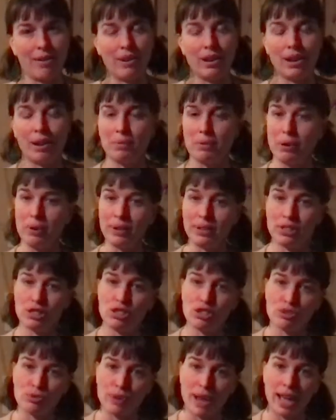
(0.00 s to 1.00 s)
And I'm going
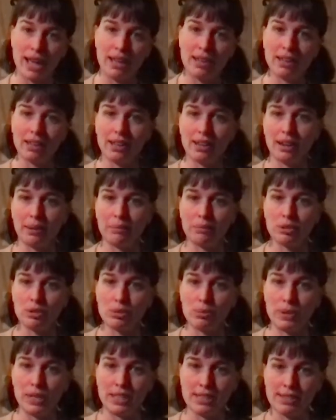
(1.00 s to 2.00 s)
straight and I'm
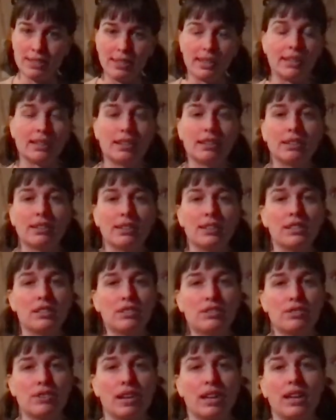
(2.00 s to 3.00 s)
twisting,
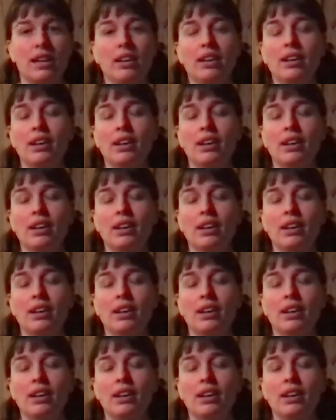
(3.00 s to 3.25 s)
straight.